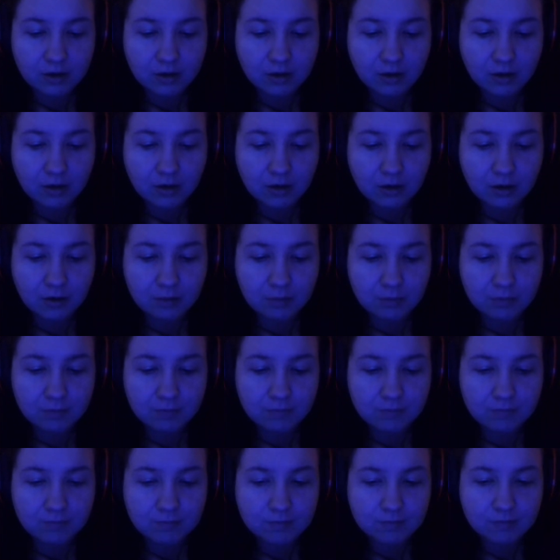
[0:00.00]
Um,
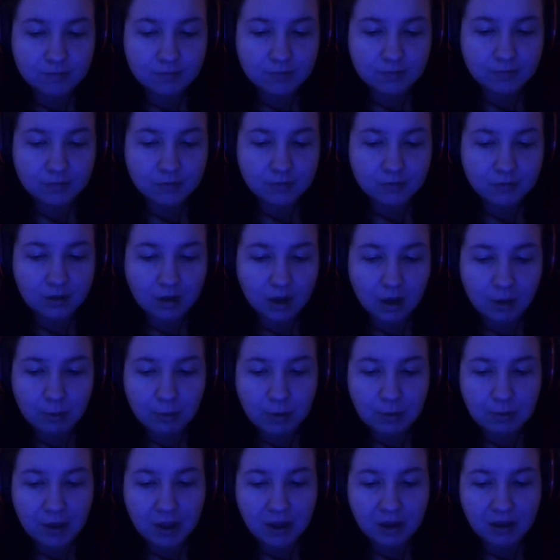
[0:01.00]
I
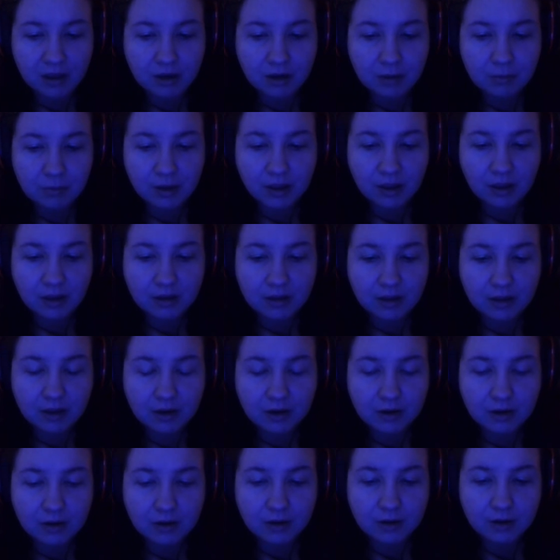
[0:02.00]
may pick it up again
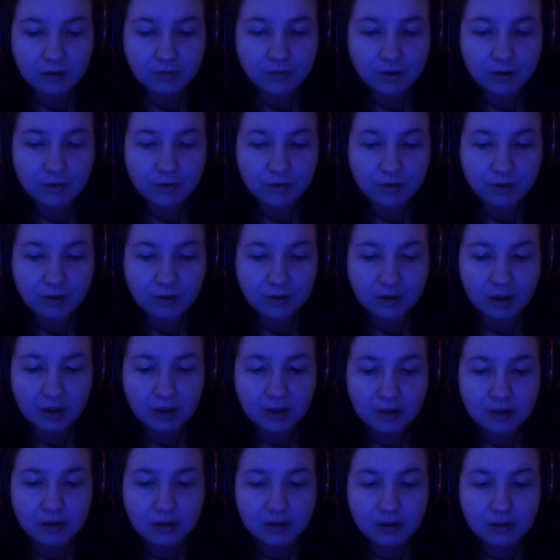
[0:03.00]
later if I feel
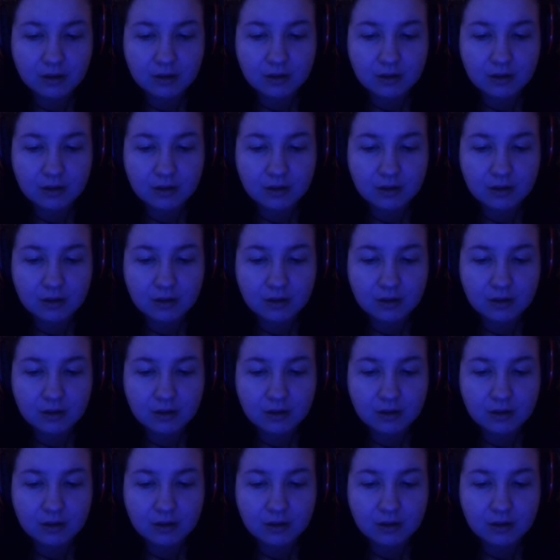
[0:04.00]
like